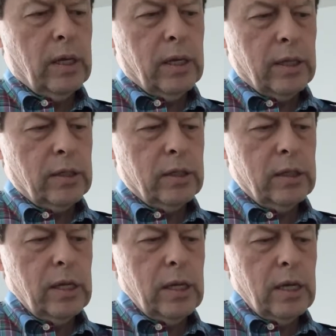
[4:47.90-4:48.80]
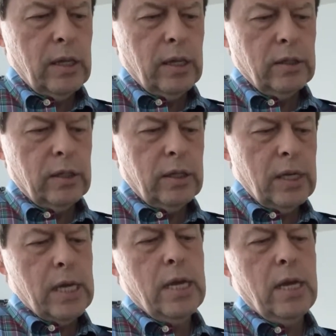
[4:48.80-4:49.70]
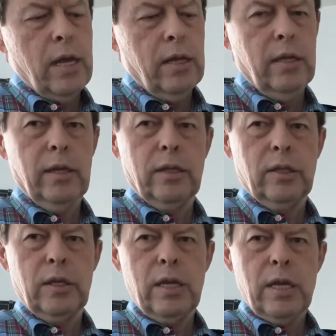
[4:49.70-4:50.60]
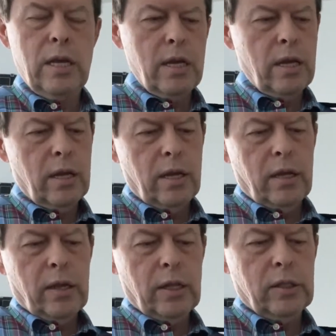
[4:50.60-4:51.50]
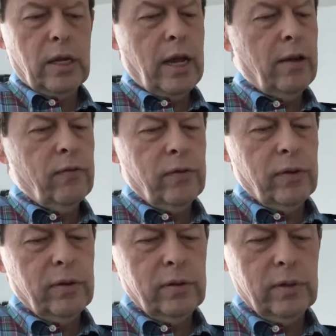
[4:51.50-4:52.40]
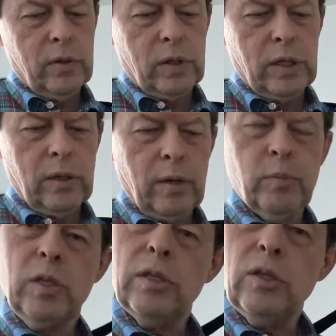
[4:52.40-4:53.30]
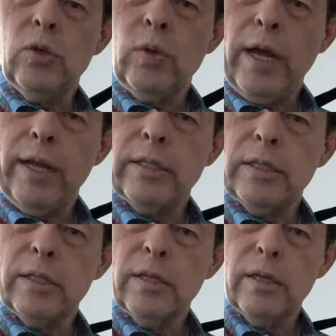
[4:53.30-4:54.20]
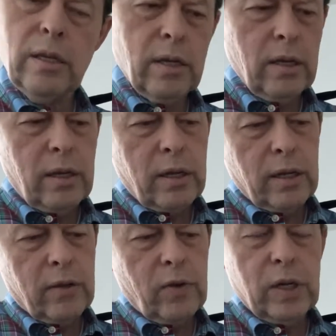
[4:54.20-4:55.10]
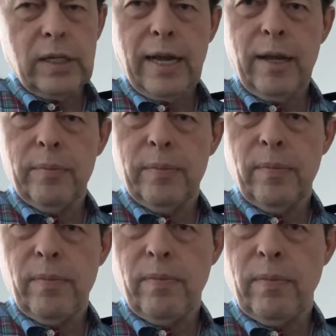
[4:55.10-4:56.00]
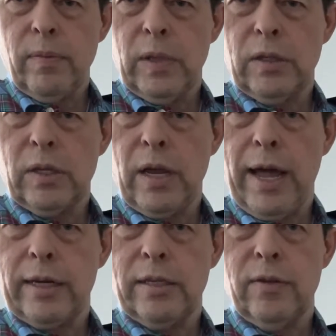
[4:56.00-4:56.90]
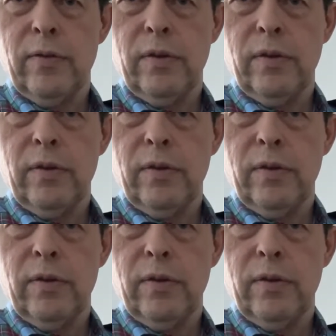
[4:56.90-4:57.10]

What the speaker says: That's a C, that's a D, that's an E, that's an F. And get up to the 2 dots at the very top. That's an octave.